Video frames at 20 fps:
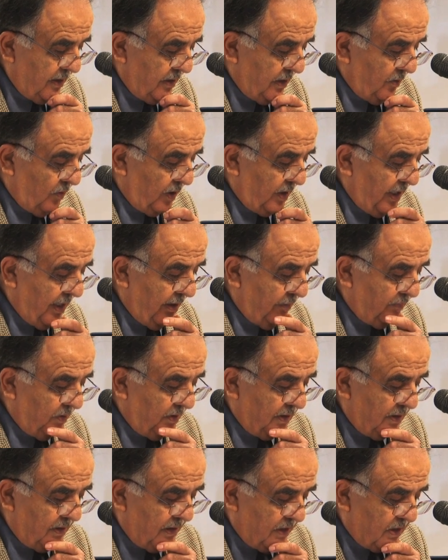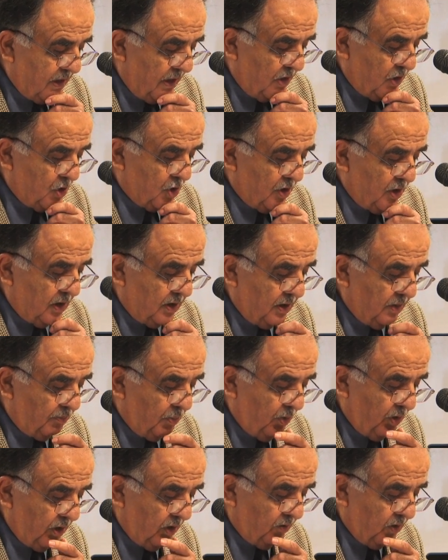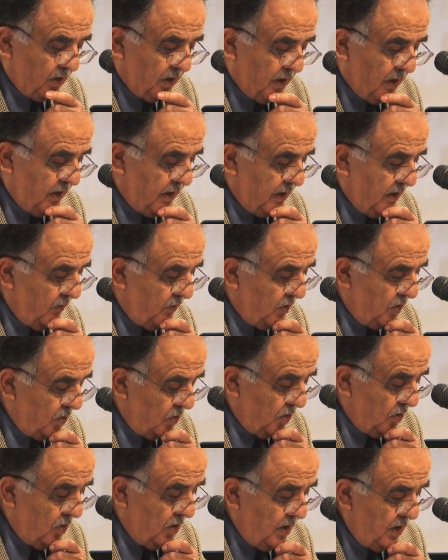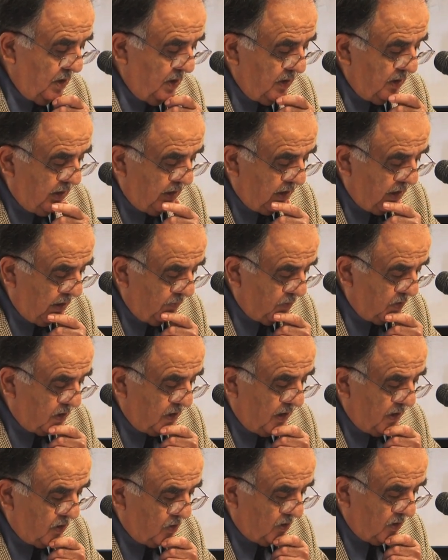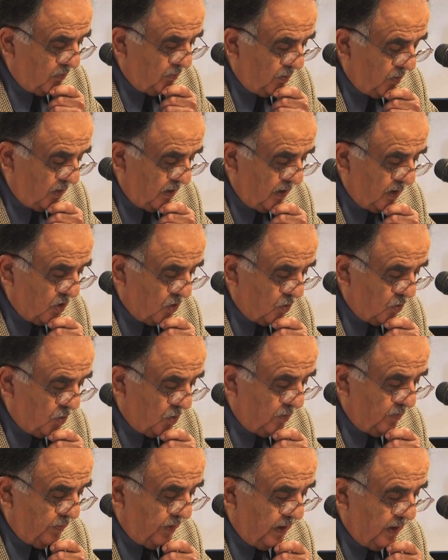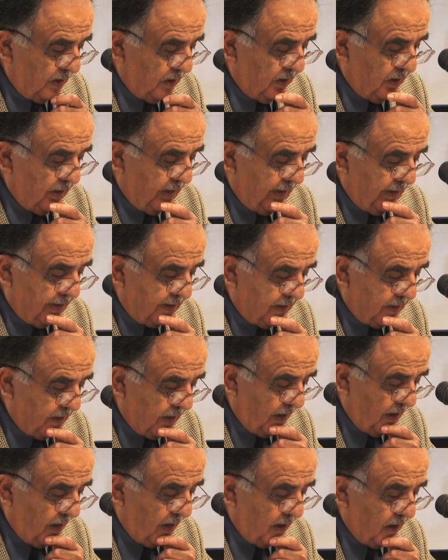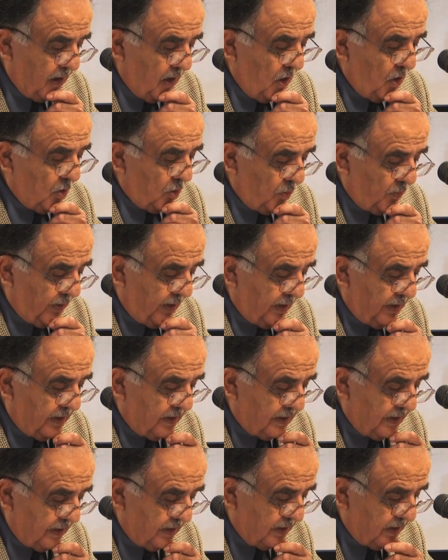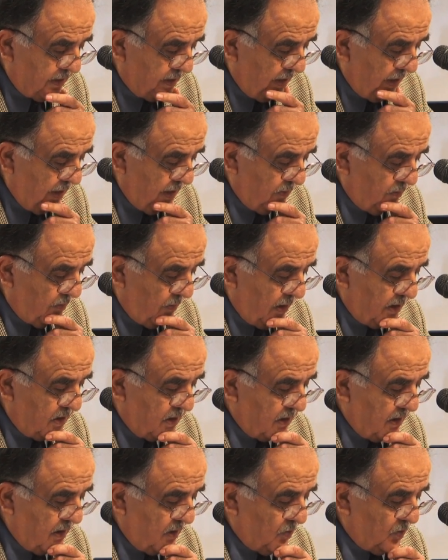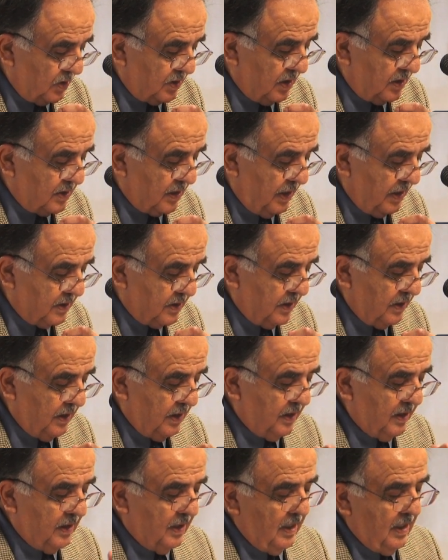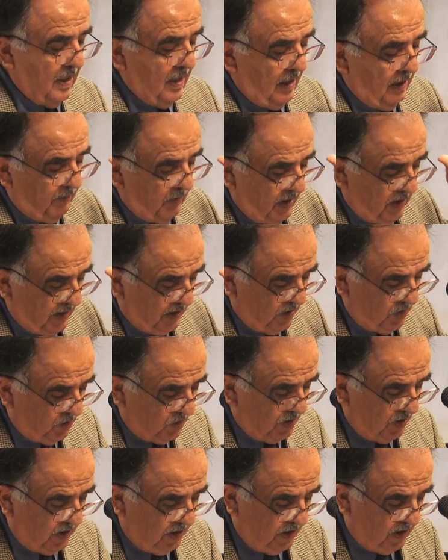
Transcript: they were kept in detention at the point of a gun, even though they kept saying to the police, Ruben, inside. Ruben is inside. My son was assassinated. I'm not accusing